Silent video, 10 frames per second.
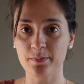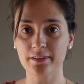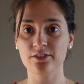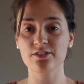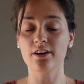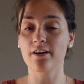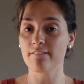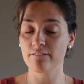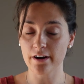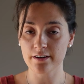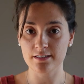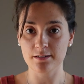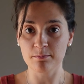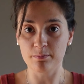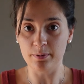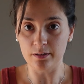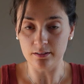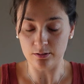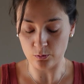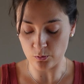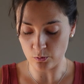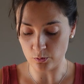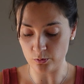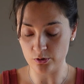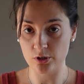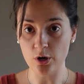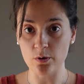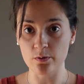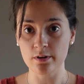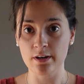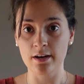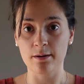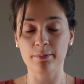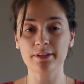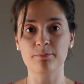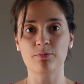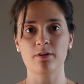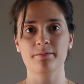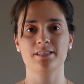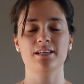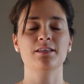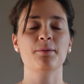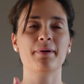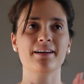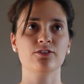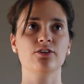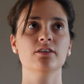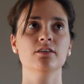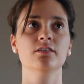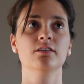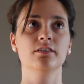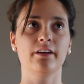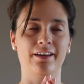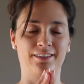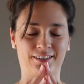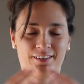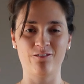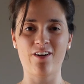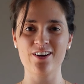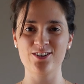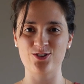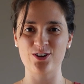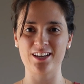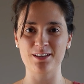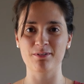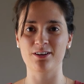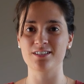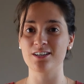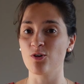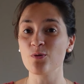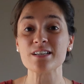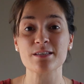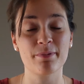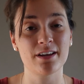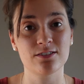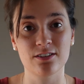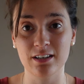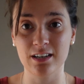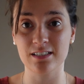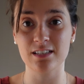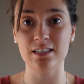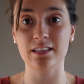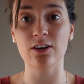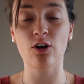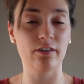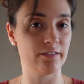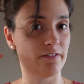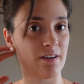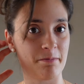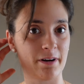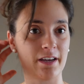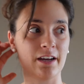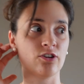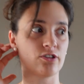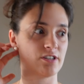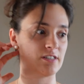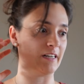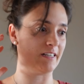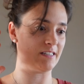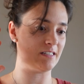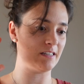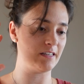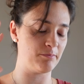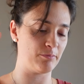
patterns are very simple to sew, but the problem is that the pattern is very tricky because it always depends on the elasticity of the fabric, and not just the elasticity,